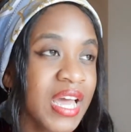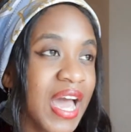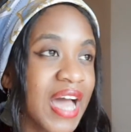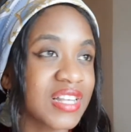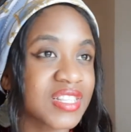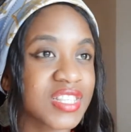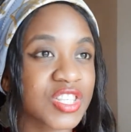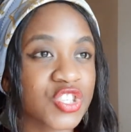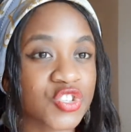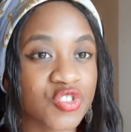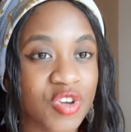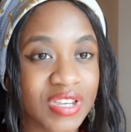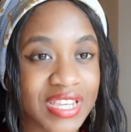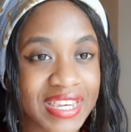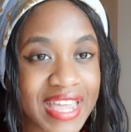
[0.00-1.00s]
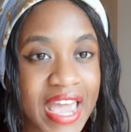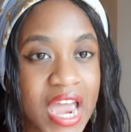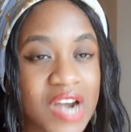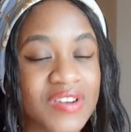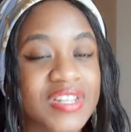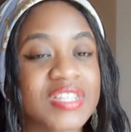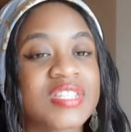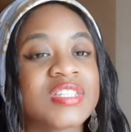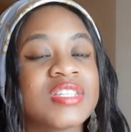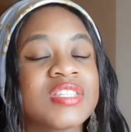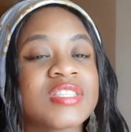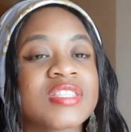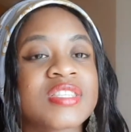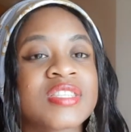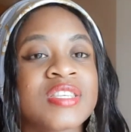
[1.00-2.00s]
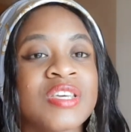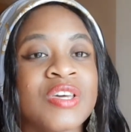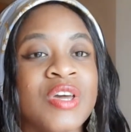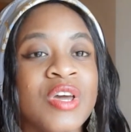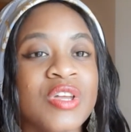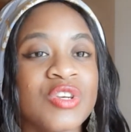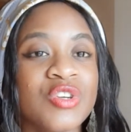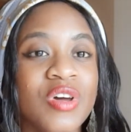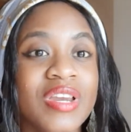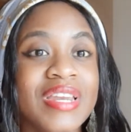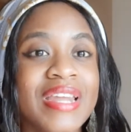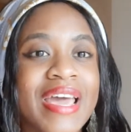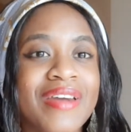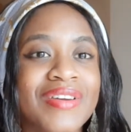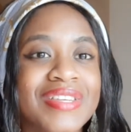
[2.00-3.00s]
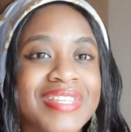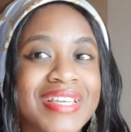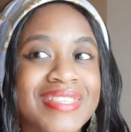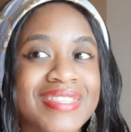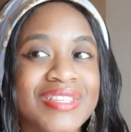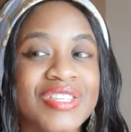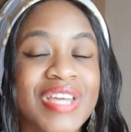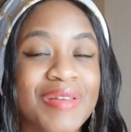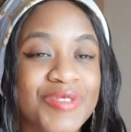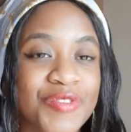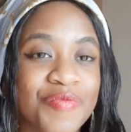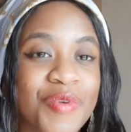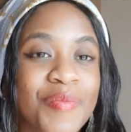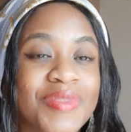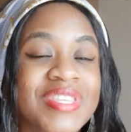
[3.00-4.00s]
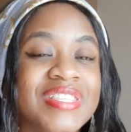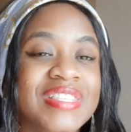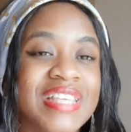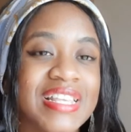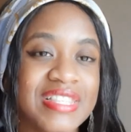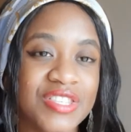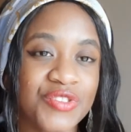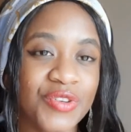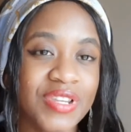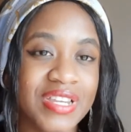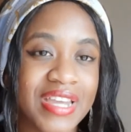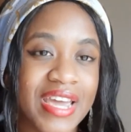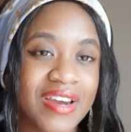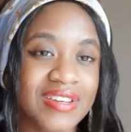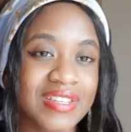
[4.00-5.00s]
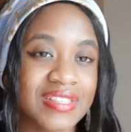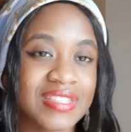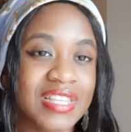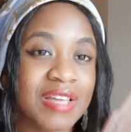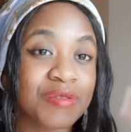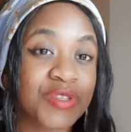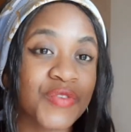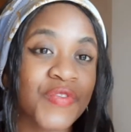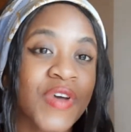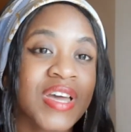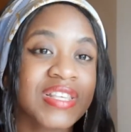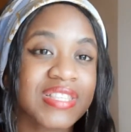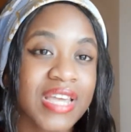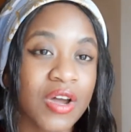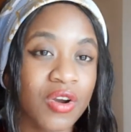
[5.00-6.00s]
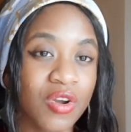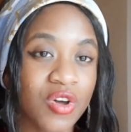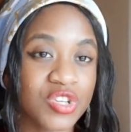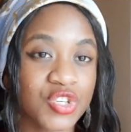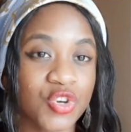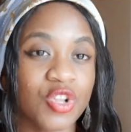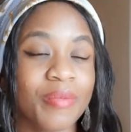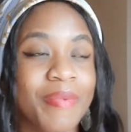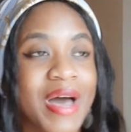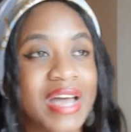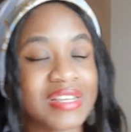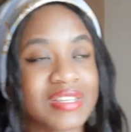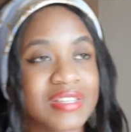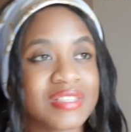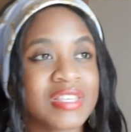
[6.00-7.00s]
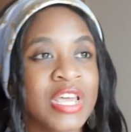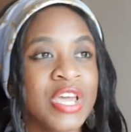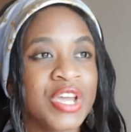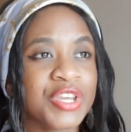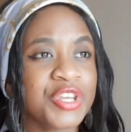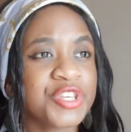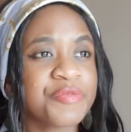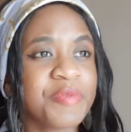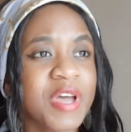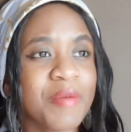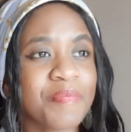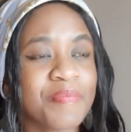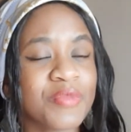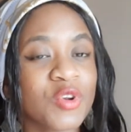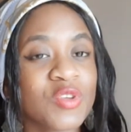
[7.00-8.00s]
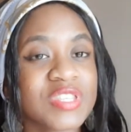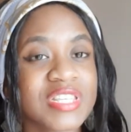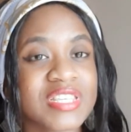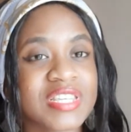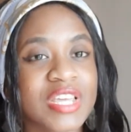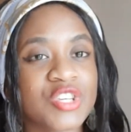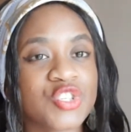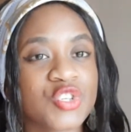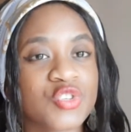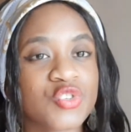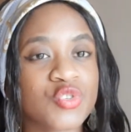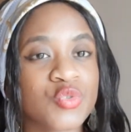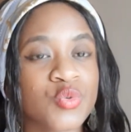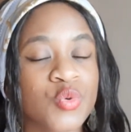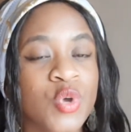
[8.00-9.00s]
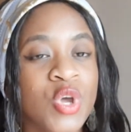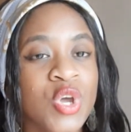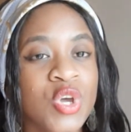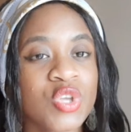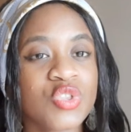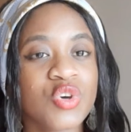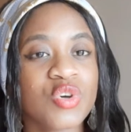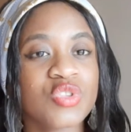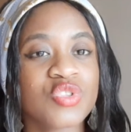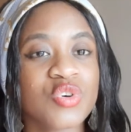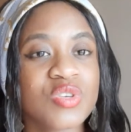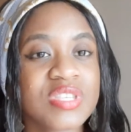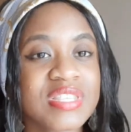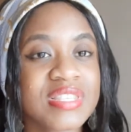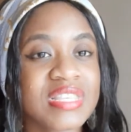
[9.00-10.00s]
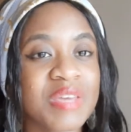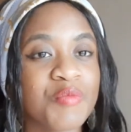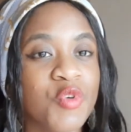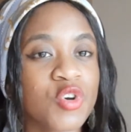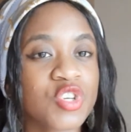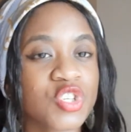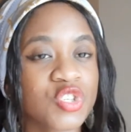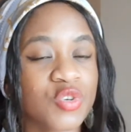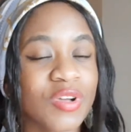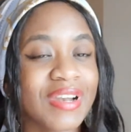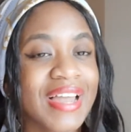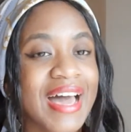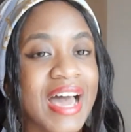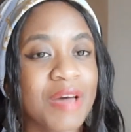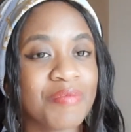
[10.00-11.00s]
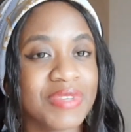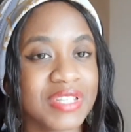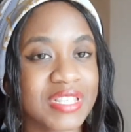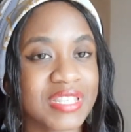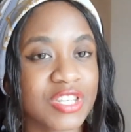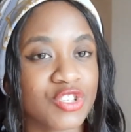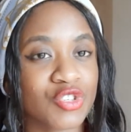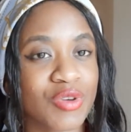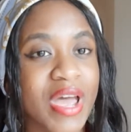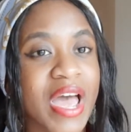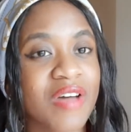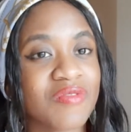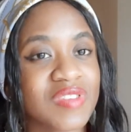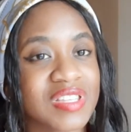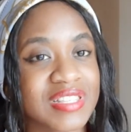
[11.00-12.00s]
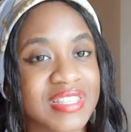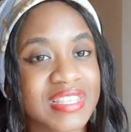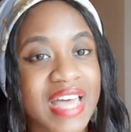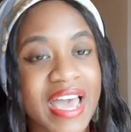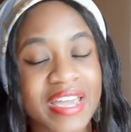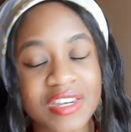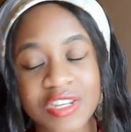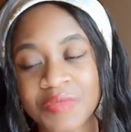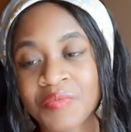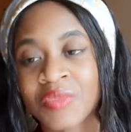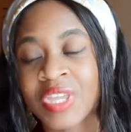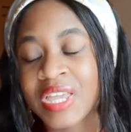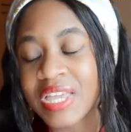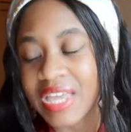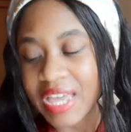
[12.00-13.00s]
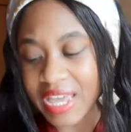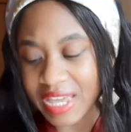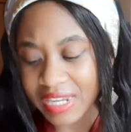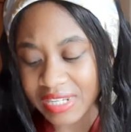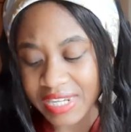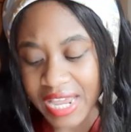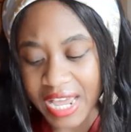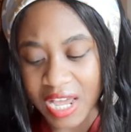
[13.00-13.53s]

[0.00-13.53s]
ancestral inheritance, not inheritance in terms of property. This is ancestral inheritance in terms of psychological patterns. You need to pay up close attention to those emotional habits that you have inside. And